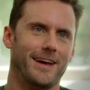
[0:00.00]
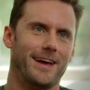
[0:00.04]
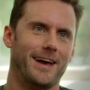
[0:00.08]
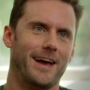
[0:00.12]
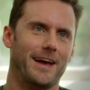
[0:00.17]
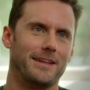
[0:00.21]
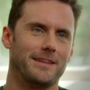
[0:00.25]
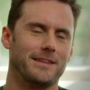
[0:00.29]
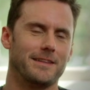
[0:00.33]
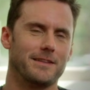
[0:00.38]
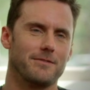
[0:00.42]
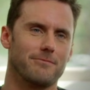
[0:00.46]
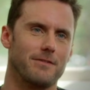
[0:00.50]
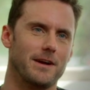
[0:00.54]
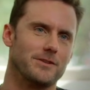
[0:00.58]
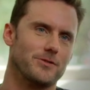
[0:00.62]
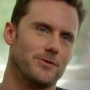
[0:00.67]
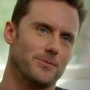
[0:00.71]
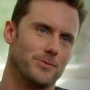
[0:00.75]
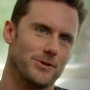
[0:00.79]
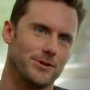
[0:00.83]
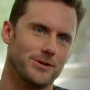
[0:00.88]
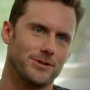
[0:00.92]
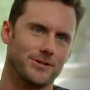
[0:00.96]
And then the
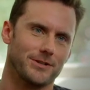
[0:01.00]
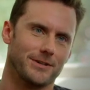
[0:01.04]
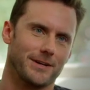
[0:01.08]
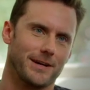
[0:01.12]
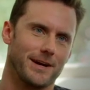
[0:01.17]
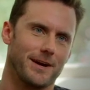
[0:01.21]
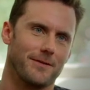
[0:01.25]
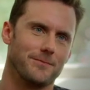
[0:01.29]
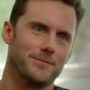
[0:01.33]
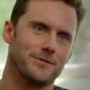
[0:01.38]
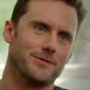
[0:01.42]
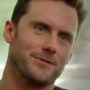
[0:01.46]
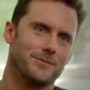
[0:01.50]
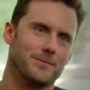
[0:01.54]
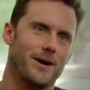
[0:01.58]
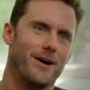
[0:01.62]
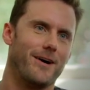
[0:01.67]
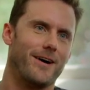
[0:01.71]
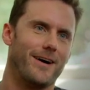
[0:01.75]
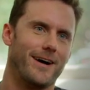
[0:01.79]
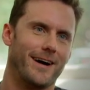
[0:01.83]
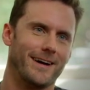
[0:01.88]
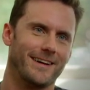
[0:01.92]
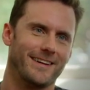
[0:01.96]
retribution comes from
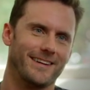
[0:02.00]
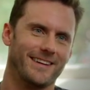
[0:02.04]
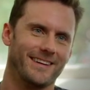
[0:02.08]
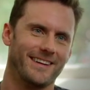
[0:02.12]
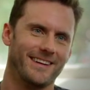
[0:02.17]
high.